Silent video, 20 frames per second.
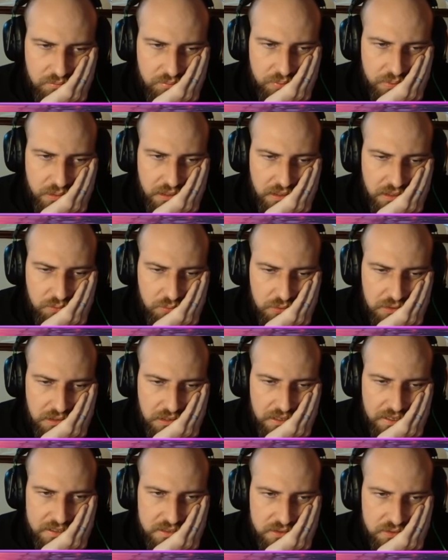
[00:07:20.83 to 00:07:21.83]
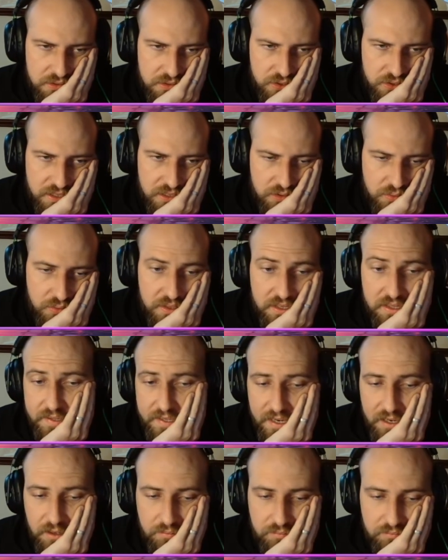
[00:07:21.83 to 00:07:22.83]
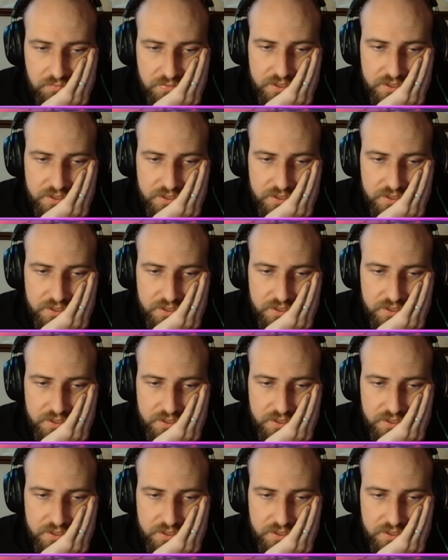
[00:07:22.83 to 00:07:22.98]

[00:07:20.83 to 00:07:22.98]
But I would like to trade the queens now.